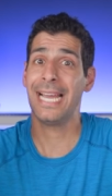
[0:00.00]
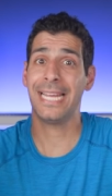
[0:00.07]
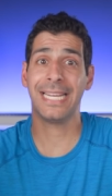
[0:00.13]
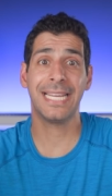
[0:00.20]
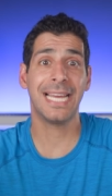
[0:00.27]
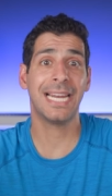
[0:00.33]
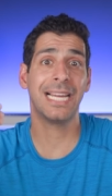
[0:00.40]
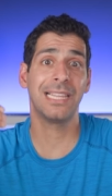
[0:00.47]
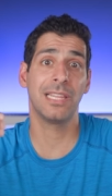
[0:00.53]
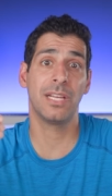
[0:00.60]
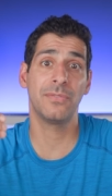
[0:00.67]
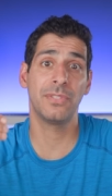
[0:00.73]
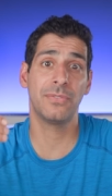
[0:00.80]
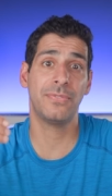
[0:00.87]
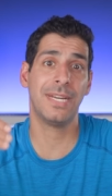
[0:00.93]
And again, I
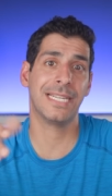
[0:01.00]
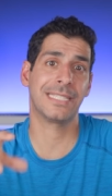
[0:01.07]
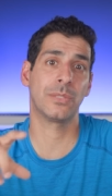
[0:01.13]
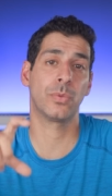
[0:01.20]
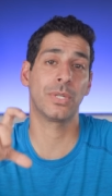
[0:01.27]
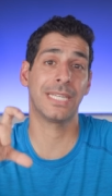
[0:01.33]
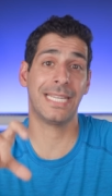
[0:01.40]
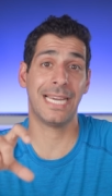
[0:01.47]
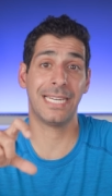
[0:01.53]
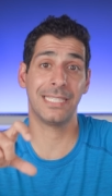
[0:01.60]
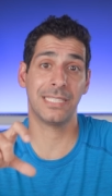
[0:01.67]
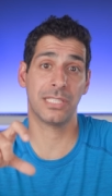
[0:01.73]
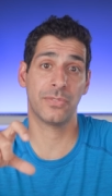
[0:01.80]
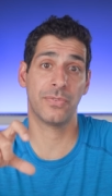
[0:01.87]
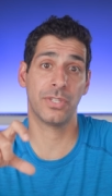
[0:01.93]
love the fact that we're
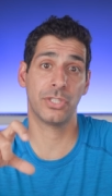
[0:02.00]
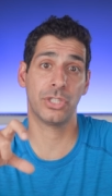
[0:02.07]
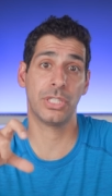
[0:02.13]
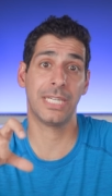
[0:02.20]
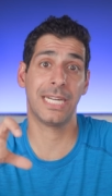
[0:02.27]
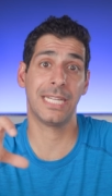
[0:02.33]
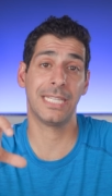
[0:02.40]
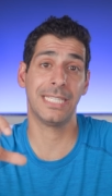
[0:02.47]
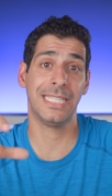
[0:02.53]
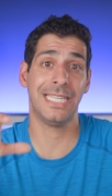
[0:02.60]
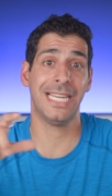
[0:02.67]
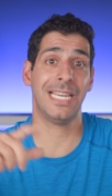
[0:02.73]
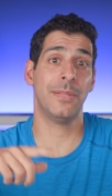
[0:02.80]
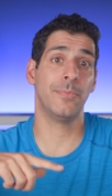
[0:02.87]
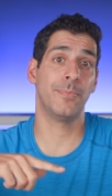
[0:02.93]
getting this
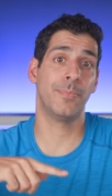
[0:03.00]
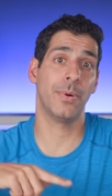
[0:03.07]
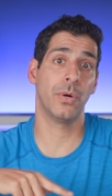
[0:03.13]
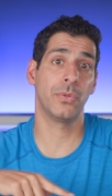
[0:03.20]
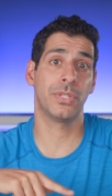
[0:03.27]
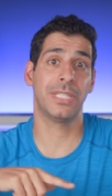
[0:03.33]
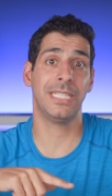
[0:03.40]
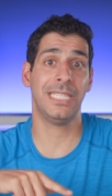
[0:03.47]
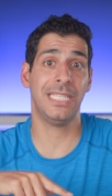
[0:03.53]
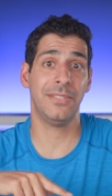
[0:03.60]
functionality in both the